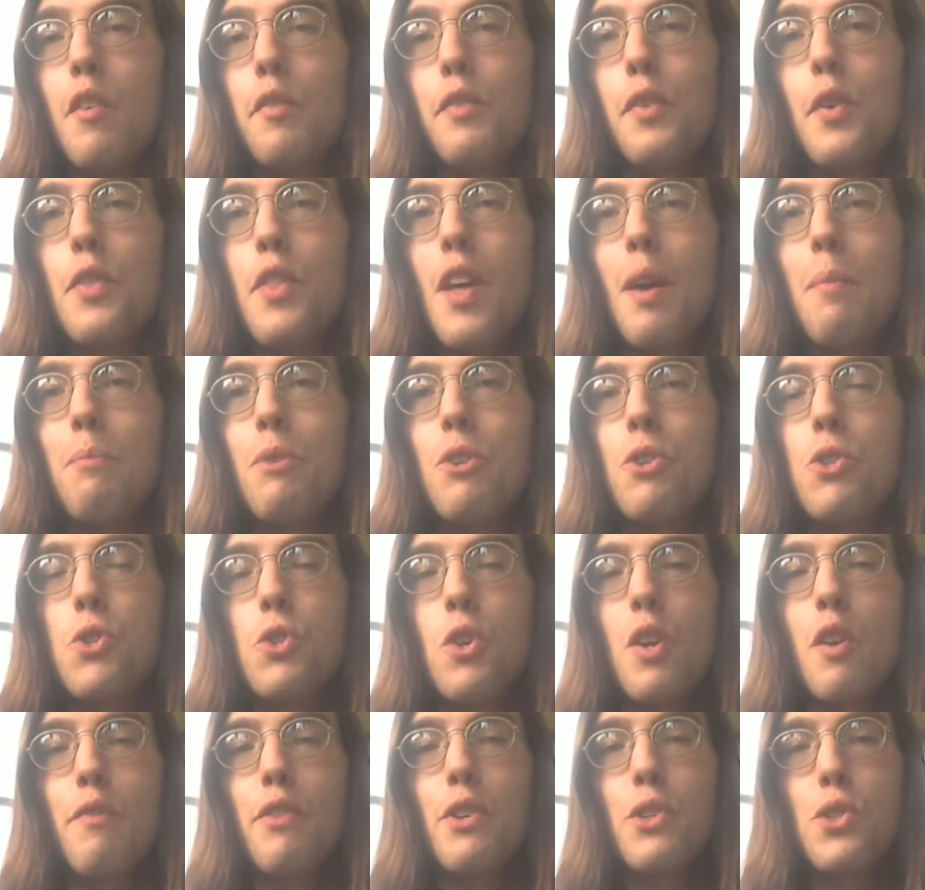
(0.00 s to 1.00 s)
for them to
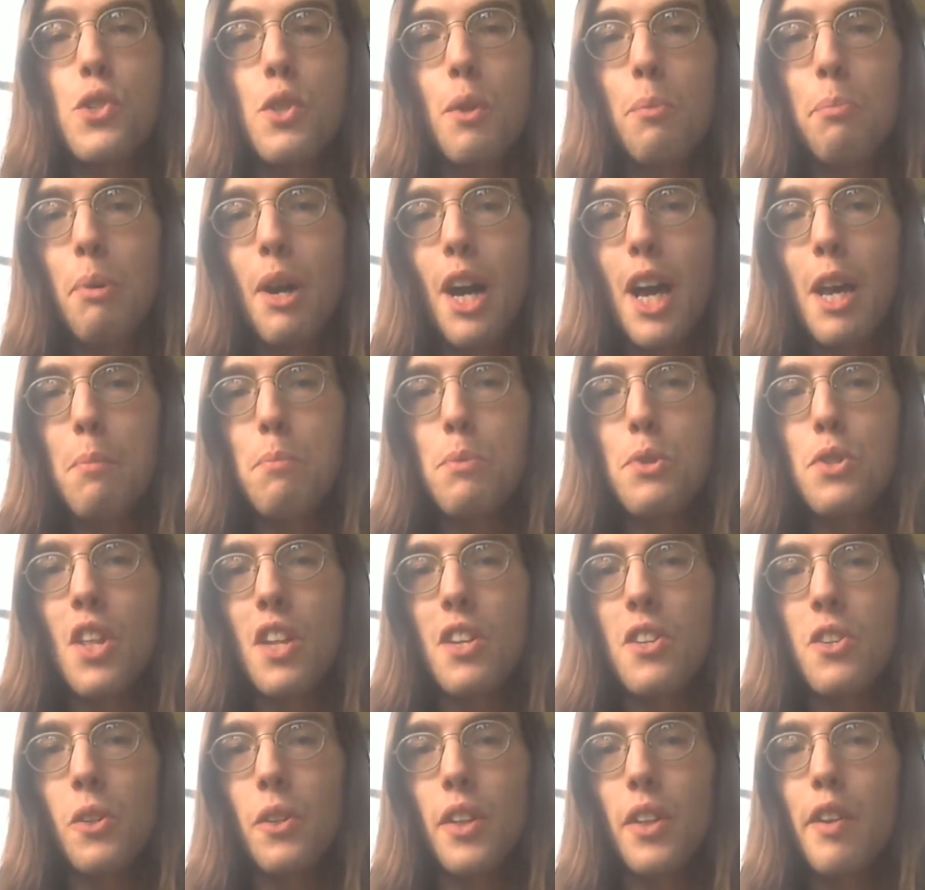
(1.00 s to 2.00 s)
service the pipes
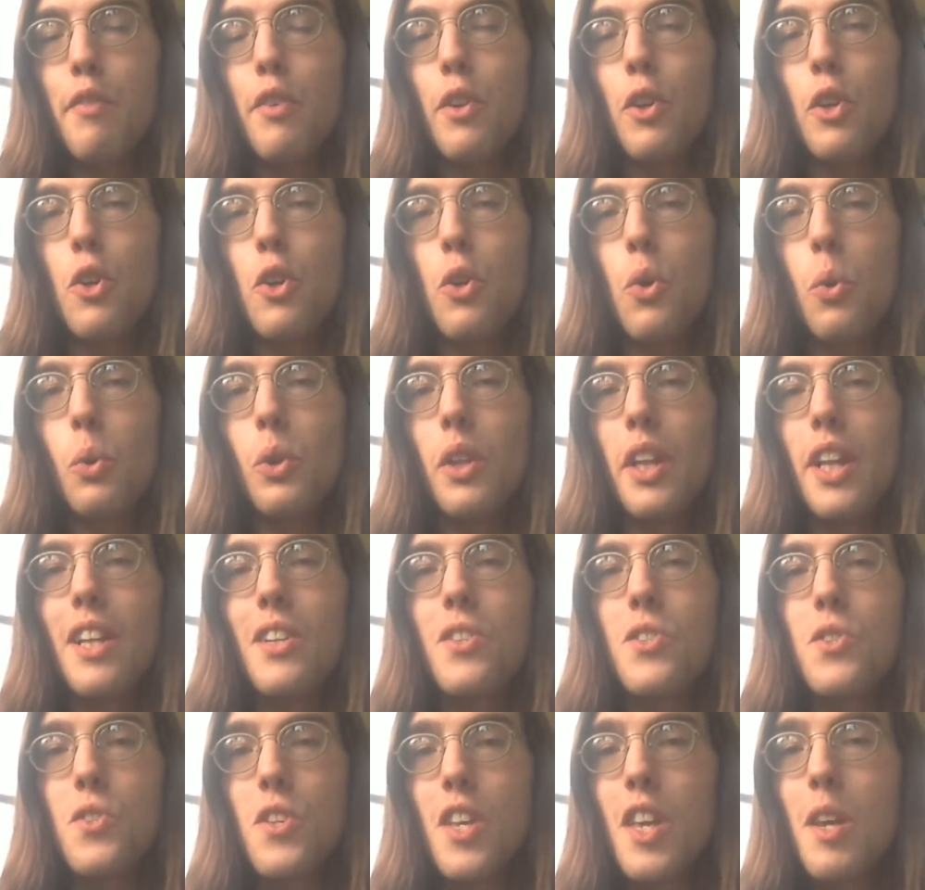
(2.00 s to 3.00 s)
that deliver
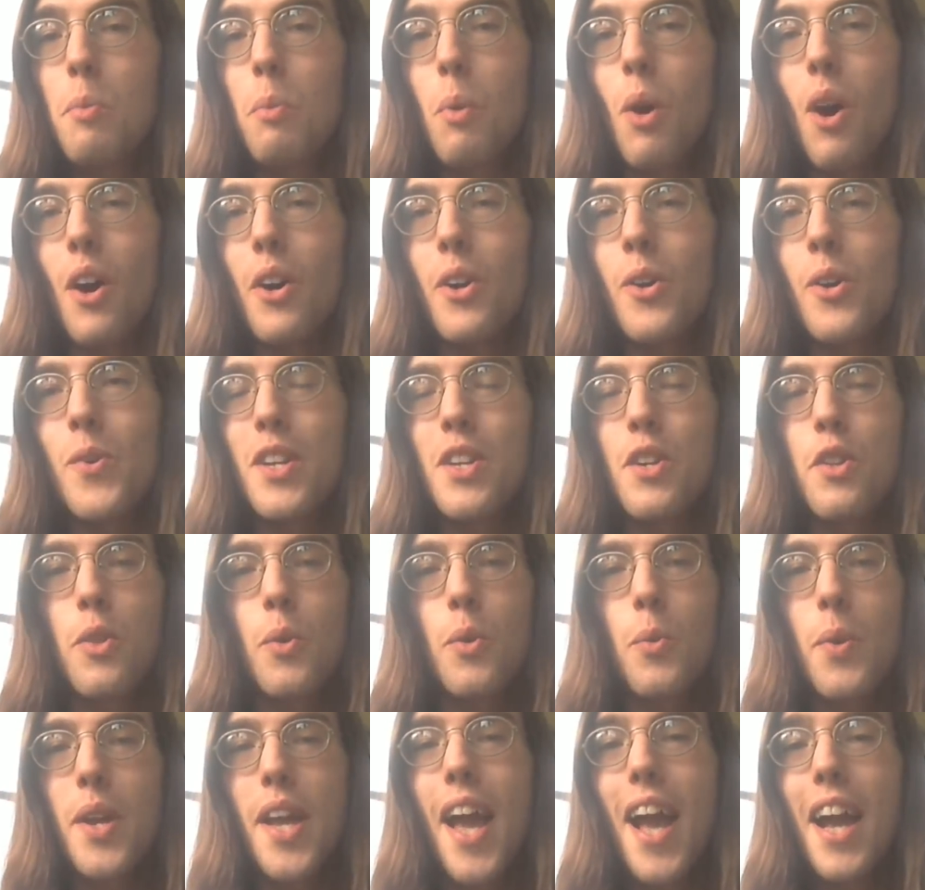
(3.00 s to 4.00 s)
cooling seawater into
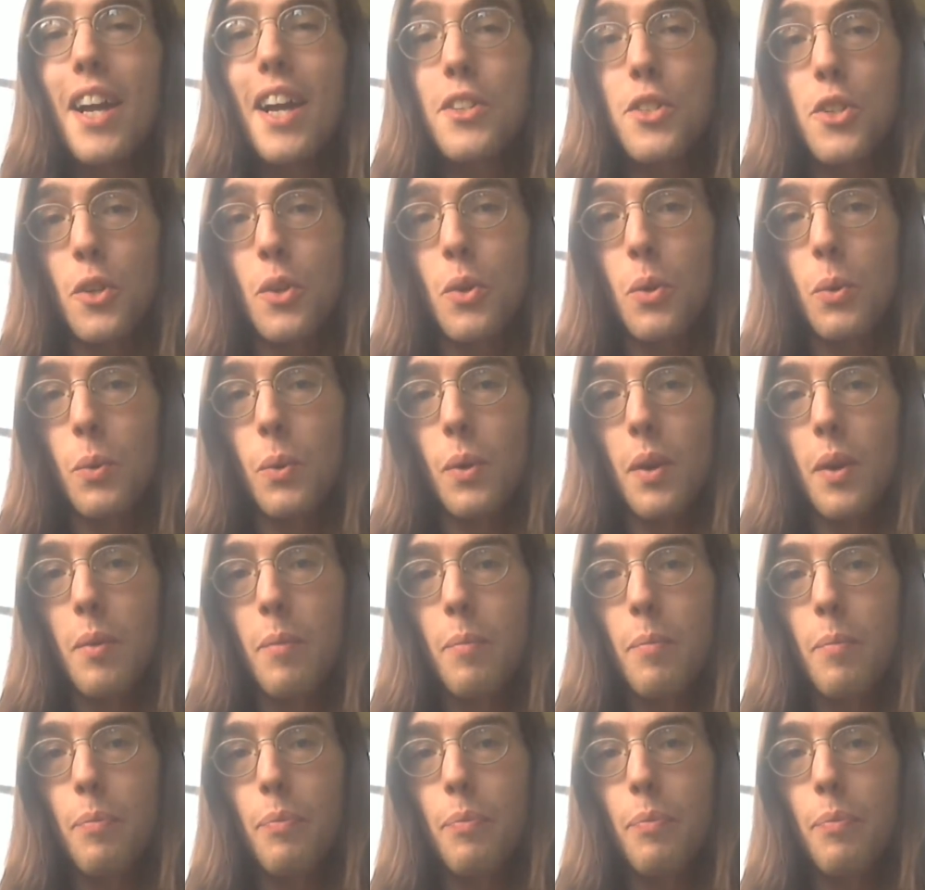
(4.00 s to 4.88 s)
the reactor core.